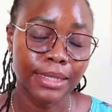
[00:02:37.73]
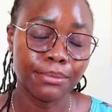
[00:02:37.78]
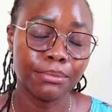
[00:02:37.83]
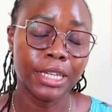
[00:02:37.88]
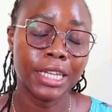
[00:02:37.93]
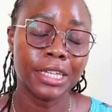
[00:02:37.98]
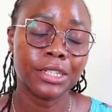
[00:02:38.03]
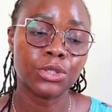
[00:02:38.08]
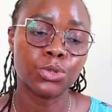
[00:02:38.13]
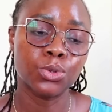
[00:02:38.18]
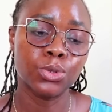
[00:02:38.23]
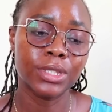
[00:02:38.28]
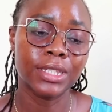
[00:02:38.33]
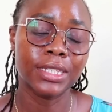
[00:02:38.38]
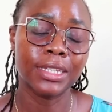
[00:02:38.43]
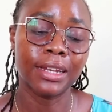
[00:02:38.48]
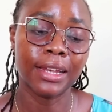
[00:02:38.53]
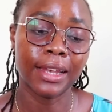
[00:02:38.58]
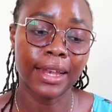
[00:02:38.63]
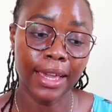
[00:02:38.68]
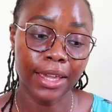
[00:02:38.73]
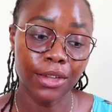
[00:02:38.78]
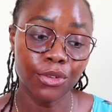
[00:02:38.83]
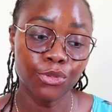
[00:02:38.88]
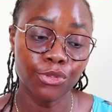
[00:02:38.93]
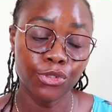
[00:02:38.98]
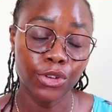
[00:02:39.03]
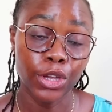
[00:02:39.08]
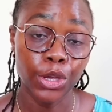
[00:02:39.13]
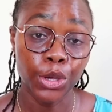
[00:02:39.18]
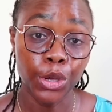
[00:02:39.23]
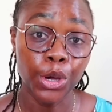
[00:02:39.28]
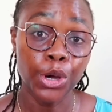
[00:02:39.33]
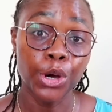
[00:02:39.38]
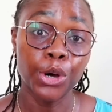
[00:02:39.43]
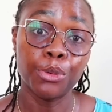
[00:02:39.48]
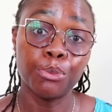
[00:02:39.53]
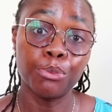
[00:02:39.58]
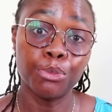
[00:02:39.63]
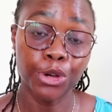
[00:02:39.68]
biggest quotes in life,
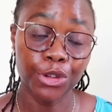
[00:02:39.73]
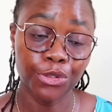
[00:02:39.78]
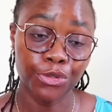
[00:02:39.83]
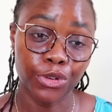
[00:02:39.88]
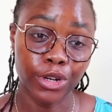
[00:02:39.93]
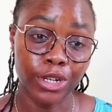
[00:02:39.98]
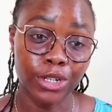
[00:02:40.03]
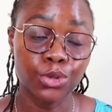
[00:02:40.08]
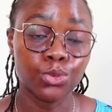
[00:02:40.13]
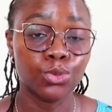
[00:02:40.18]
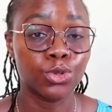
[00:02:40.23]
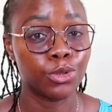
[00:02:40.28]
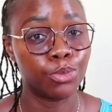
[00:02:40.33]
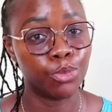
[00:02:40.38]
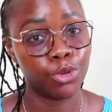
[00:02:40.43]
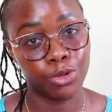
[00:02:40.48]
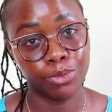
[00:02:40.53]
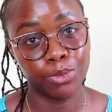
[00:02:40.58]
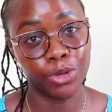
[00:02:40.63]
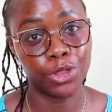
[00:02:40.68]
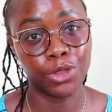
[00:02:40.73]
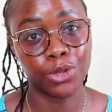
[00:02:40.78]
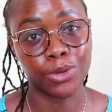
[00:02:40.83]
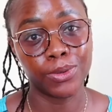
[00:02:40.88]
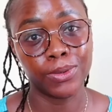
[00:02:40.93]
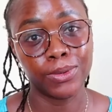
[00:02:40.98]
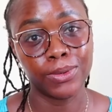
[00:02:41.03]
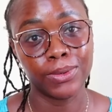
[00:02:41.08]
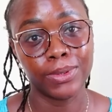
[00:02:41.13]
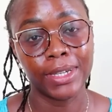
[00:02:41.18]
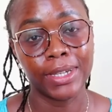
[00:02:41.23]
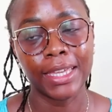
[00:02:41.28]
boyfriend would put me through.